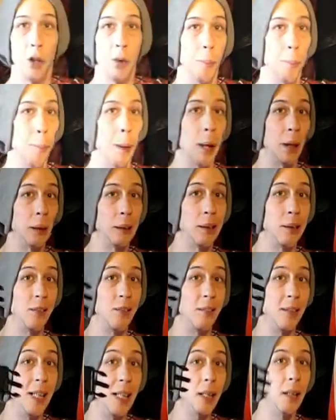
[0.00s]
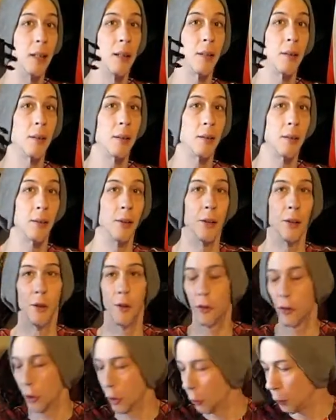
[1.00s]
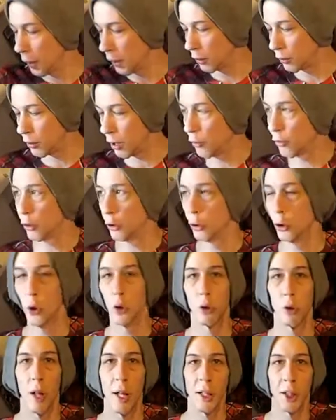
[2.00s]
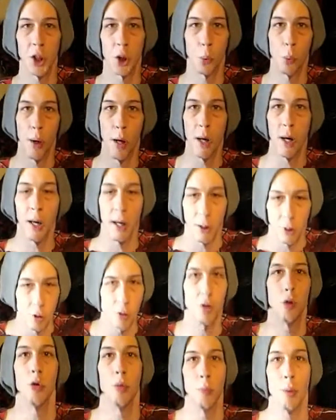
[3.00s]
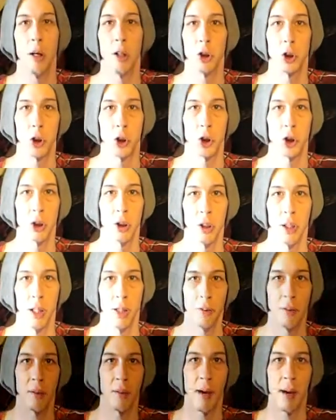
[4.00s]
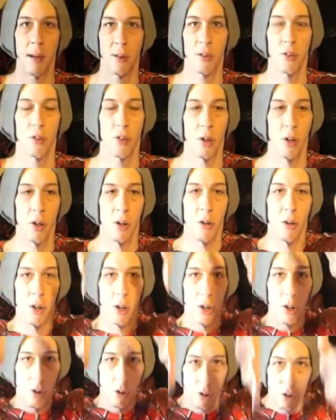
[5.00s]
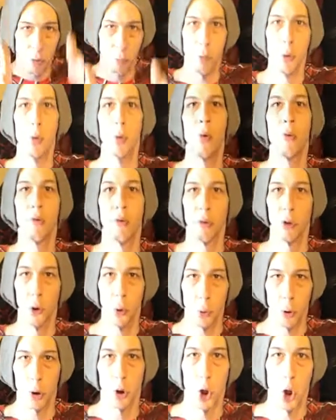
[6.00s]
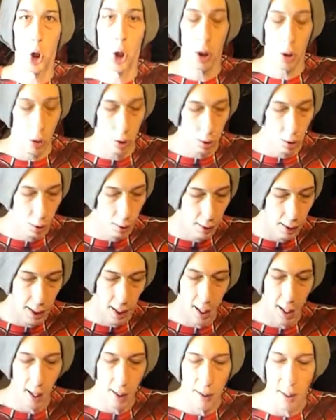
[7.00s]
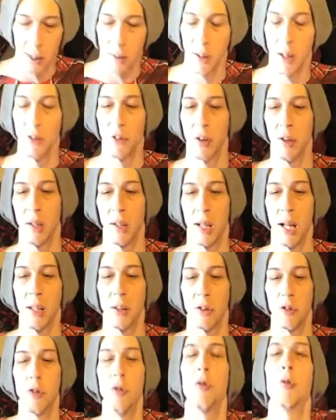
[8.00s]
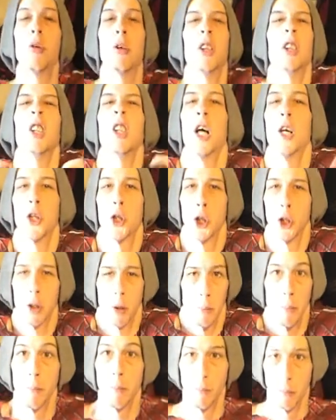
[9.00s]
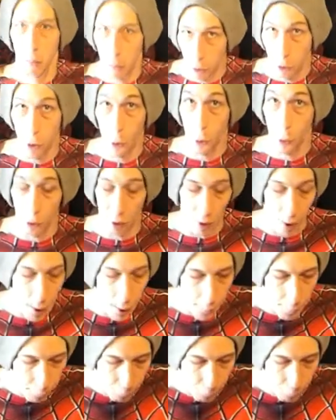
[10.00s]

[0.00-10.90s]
you barely see this. So it doesn't look like you're wearing too much. It's a nice uh, smooth fluid look and it doesn't get too cluttered, so to say.